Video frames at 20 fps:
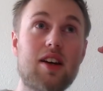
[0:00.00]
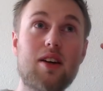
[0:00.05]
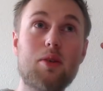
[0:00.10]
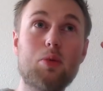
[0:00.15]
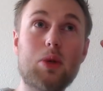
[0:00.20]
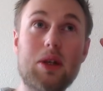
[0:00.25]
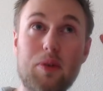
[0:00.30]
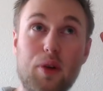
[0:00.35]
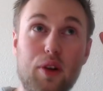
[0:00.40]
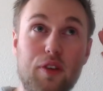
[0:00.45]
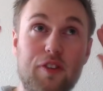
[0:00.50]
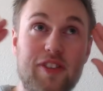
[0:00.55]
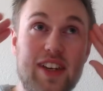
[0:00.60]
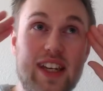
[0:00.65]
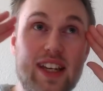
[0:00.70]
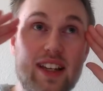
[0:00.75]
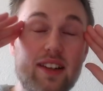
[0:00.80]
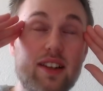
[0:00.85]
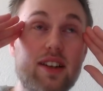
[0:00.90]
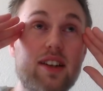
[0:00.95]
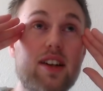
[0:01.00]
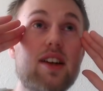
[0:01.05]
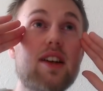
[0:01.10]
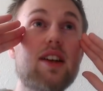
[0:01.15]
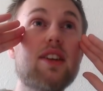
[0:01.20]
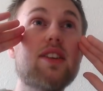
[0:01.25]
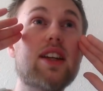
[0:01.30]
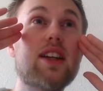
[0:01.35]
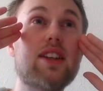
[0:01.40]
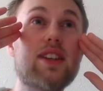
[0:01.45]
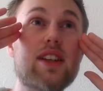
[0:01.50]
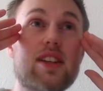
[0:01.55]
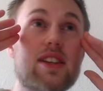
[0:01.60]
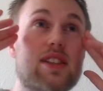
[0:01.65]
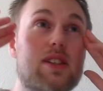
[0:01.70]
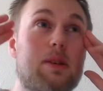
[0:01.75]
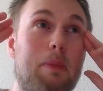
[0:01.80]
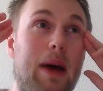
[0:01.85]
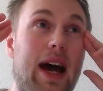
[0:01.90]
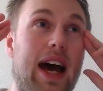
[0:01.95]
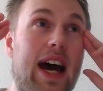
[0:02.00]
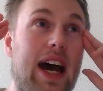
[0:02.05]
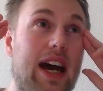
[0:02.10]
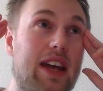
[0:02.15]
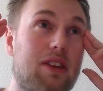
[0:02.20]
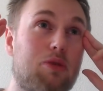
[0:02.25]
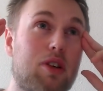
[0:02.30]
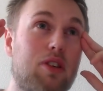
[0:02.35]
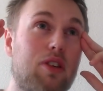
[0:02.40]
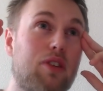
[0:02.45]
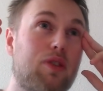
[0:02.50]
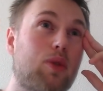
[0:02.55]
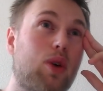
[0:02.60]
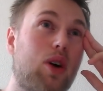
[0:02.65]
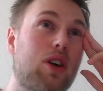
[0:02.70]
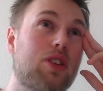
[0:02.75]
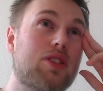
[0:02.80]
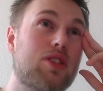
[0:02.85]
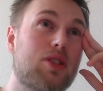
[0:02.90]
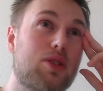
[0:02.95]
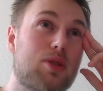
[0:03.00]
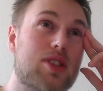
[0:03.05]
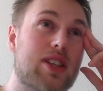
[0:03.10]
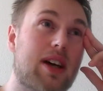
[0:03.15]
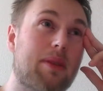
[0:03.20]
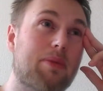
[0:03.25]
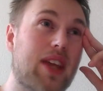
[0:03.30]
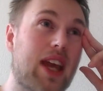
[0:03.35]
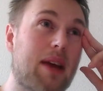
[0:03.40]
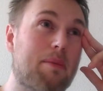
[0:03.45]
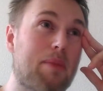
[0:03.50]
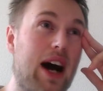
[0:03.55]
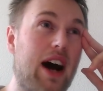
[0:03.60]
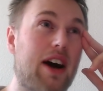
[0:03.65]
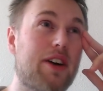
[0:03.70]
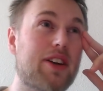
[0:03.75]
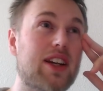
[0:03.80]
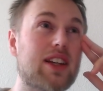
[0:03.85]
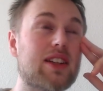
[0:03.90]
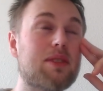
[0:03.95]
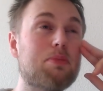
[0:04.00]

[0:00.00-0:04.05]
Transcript: We will feel that it is bad and we will want to do something about it,